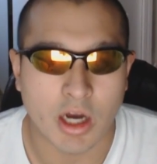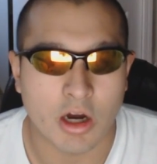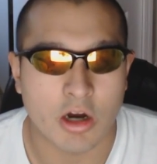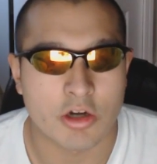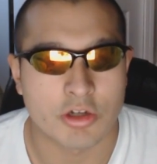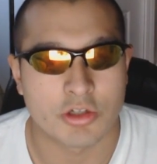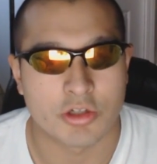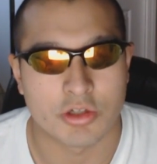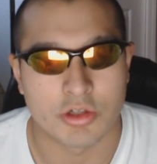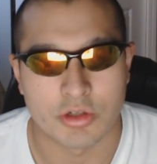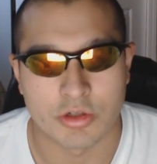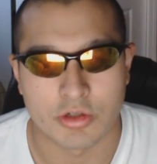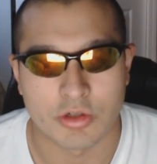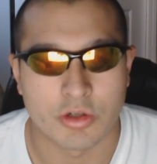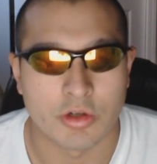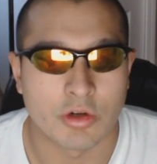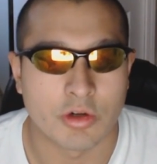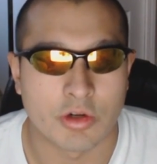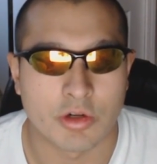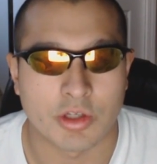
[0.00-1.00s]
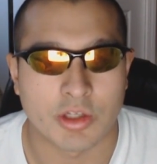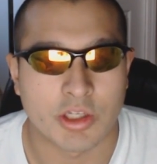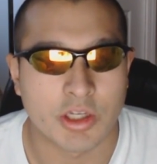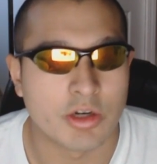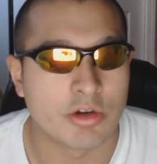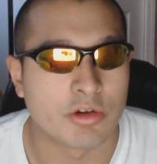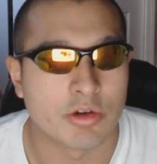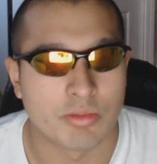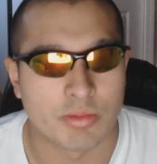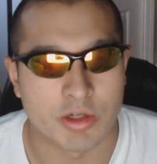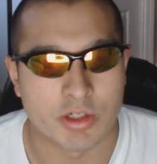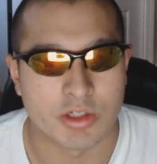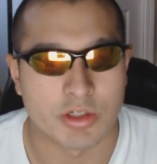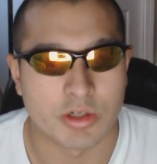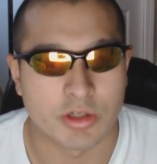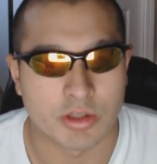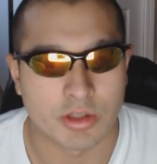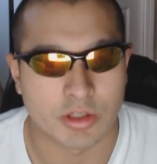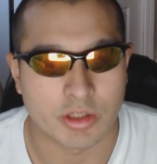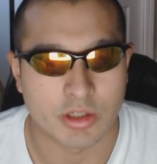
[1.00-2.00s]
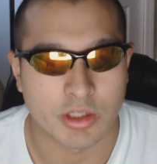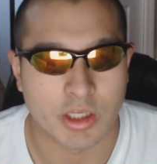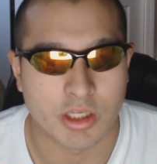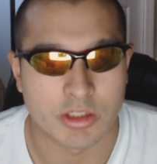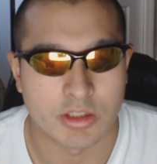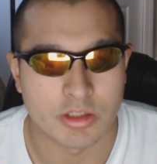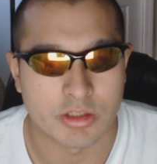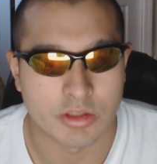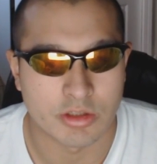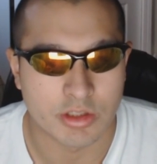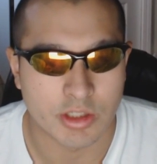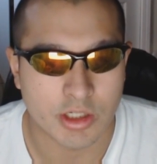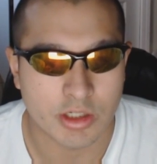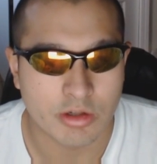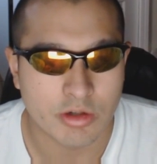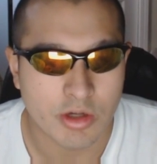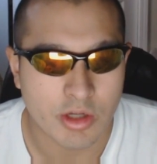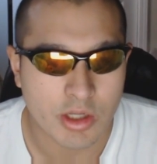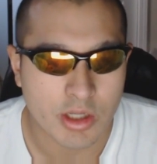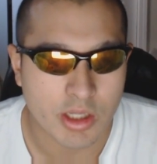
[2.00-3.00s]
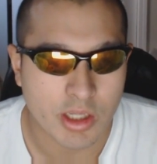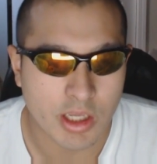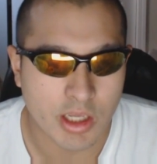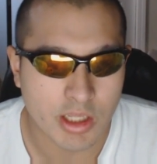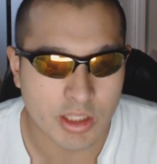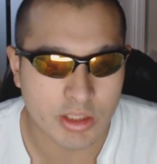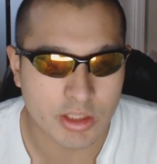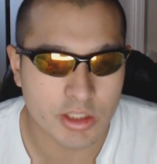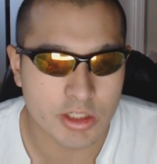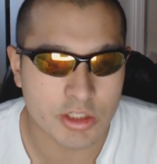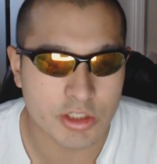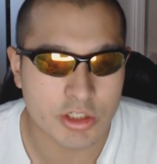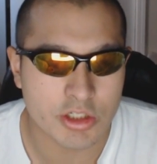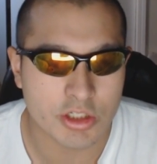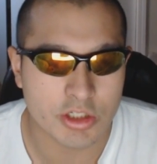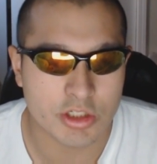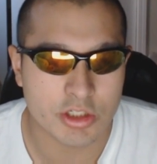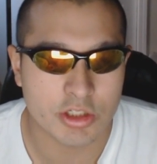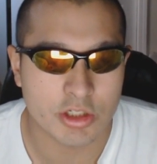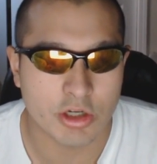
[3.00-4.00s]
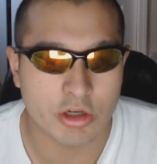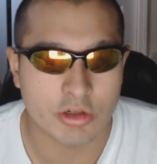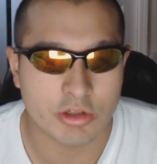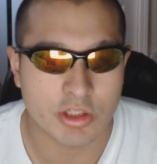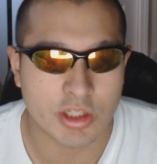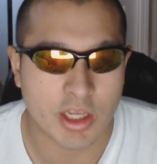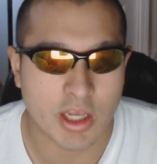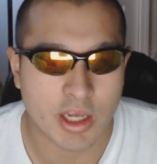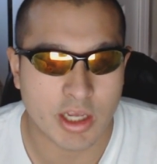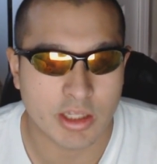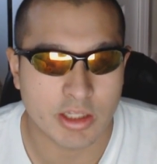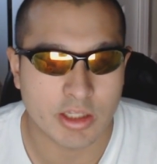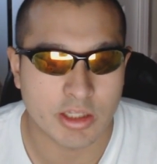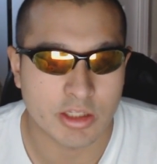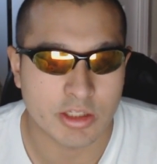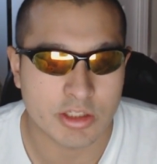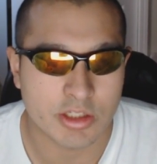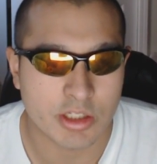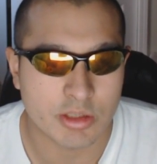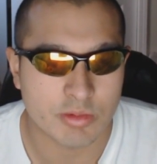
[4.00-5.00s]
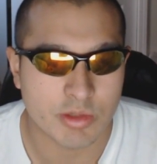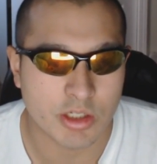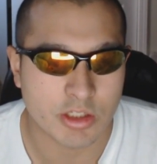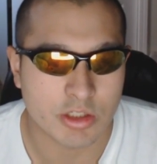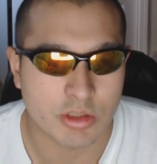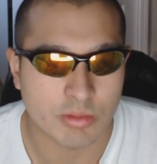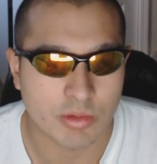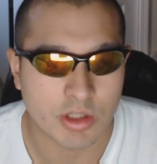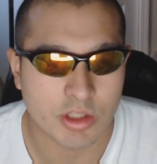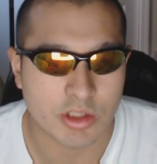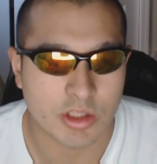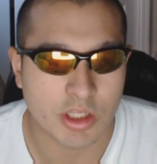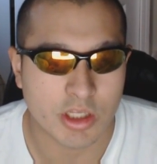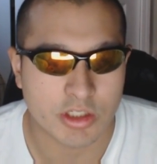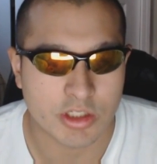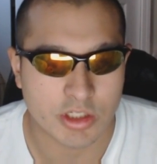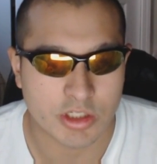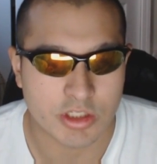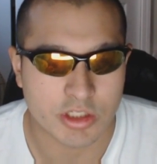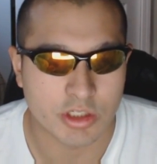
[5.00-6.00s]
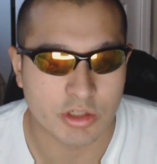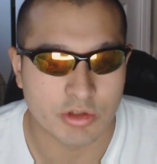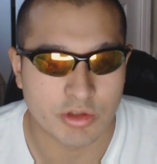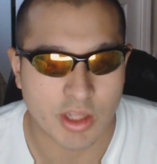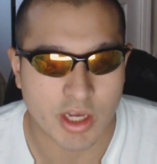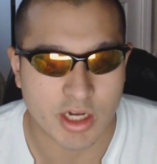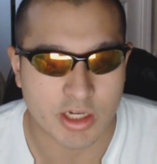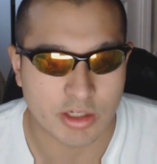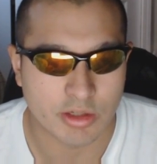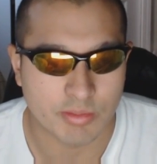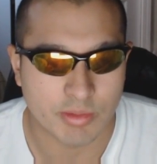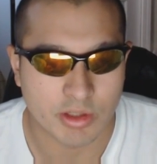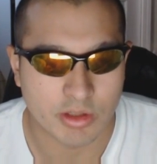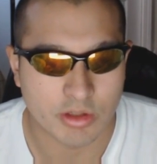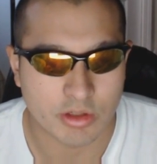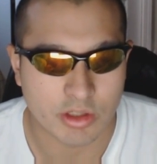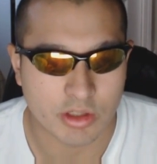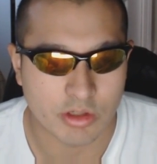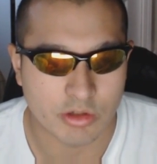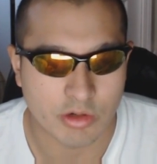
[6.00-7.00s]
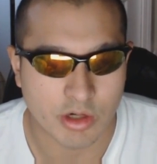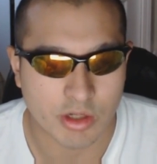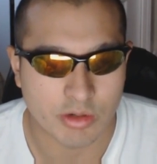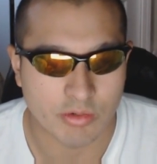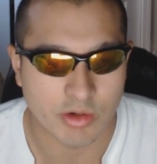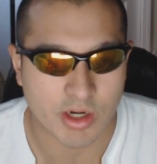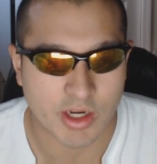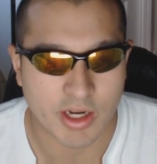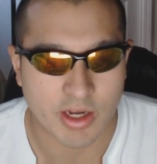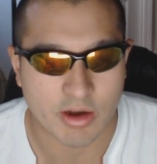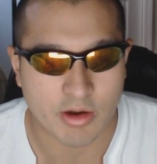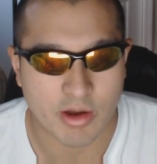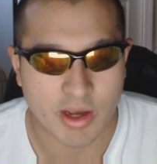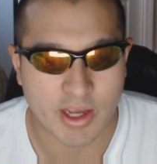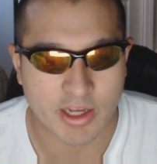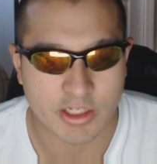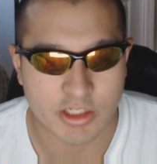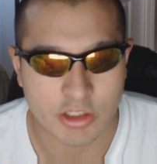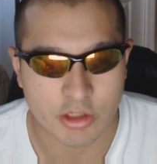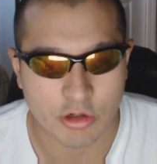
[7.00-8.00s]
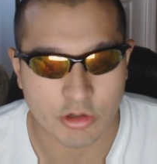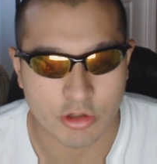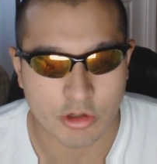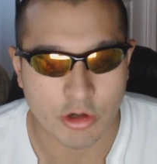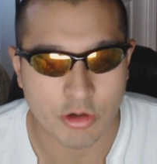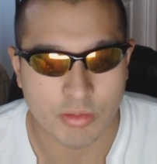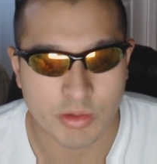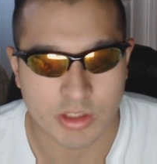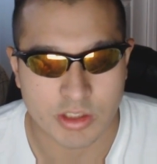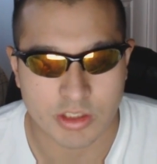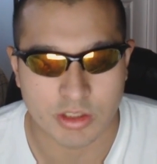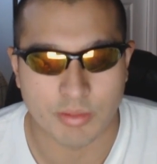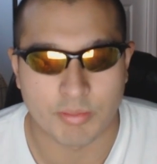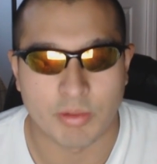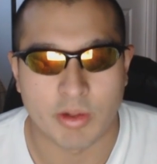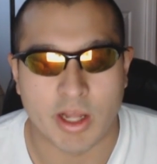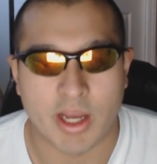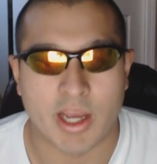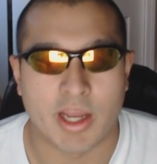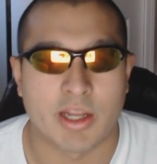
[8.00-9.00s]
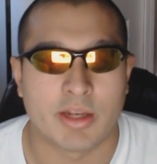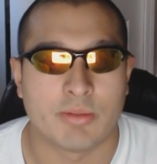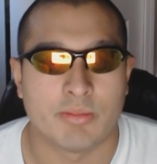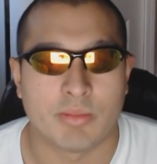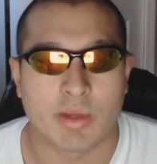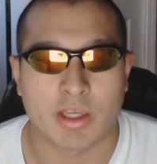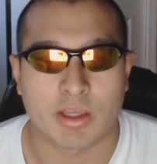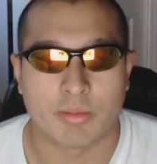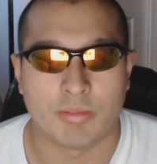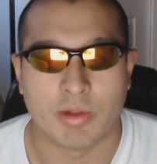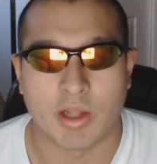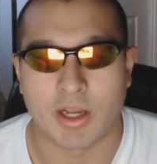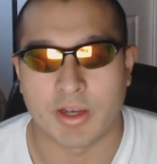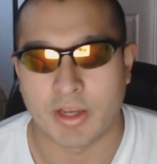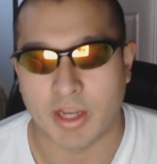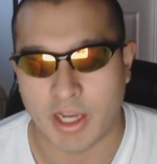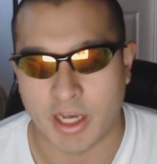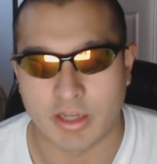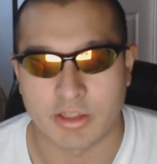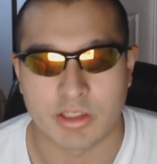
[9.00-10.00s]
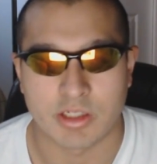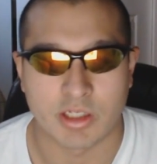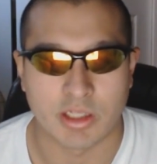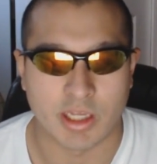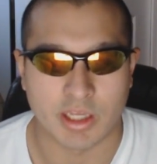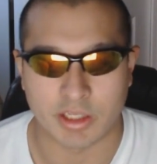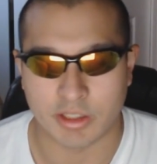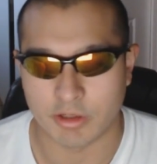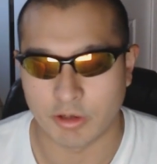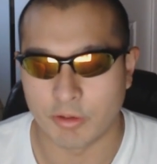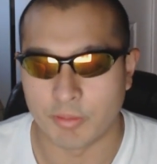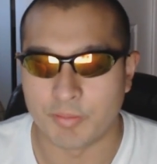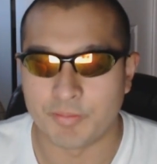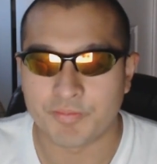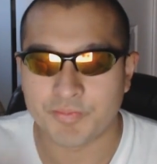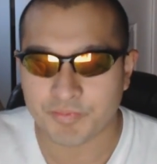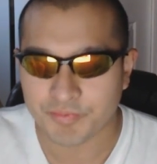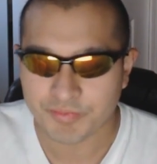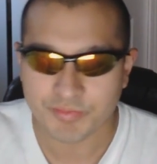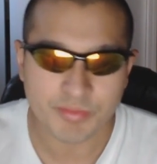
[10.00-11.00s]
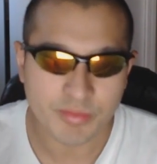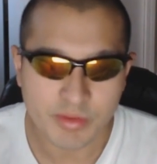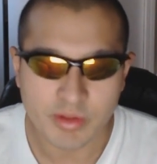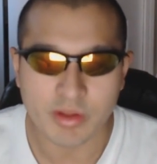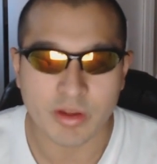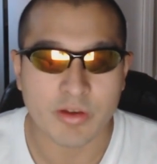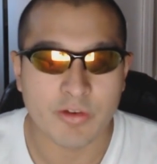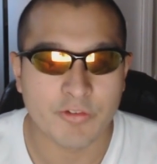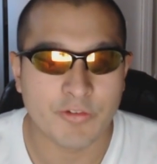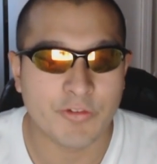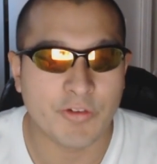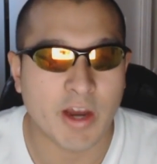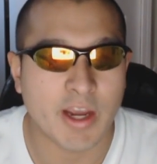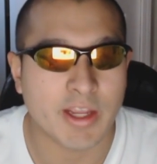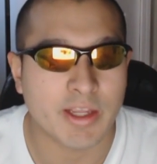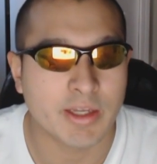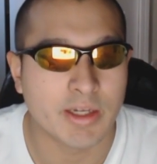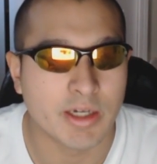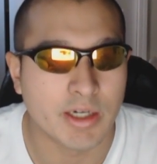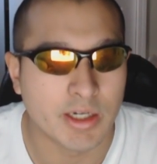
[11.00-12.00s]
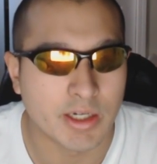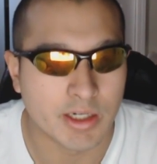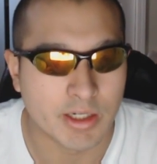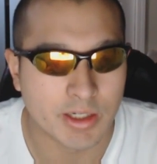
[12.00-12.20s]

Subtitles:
Archer or Gilgamesh in other cases, you know? And this just shows that it seems like to me things are still not going to be looking great right now as Tokiyomi is going to make a plan how to like fight